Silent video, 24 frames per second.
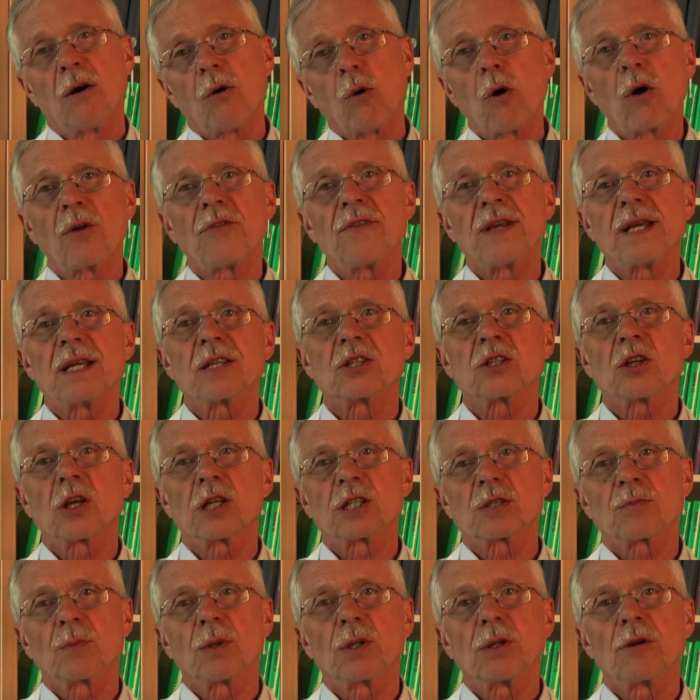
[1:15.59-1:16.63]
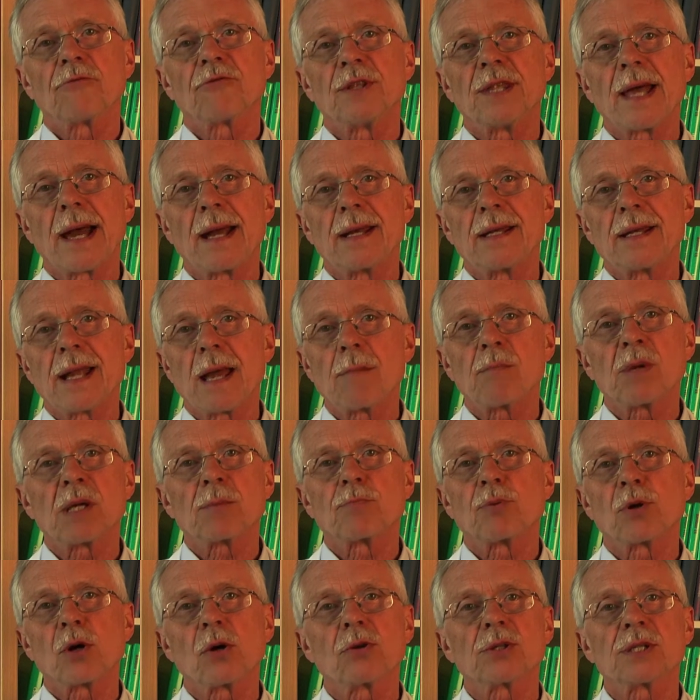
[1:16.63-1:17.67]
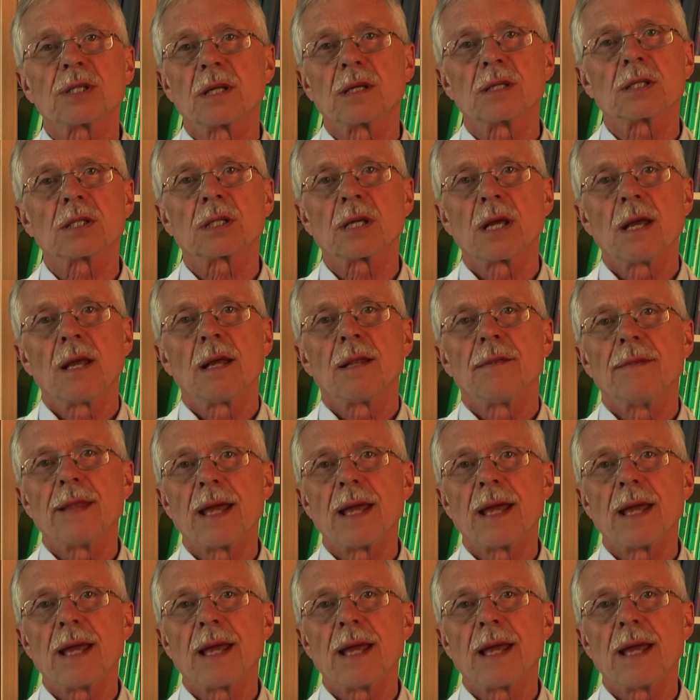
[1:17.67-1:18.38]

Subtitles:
or the assessment of a dynamic process,